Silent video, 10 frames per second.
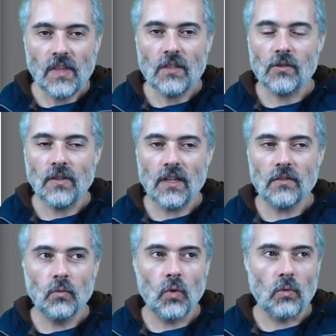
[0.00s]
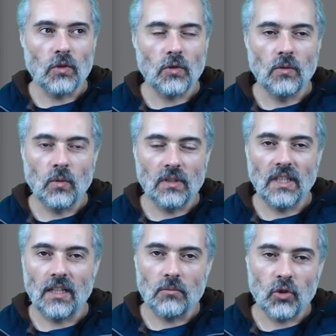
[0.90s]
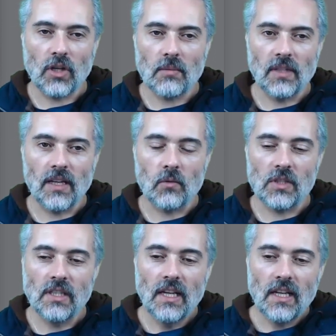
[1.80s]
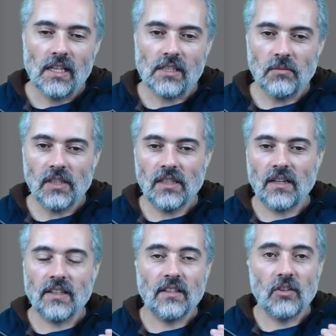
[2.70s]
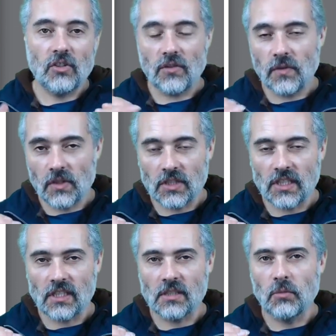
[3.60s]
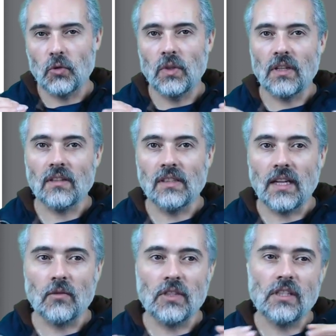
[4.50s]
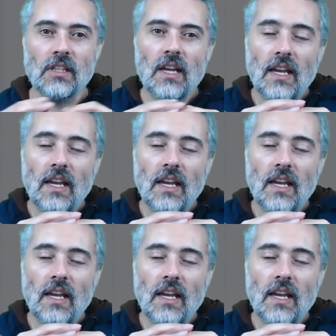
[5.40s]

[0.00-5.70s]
So very often what we're doing when we learn a programming language is simply learning the differences between other languages.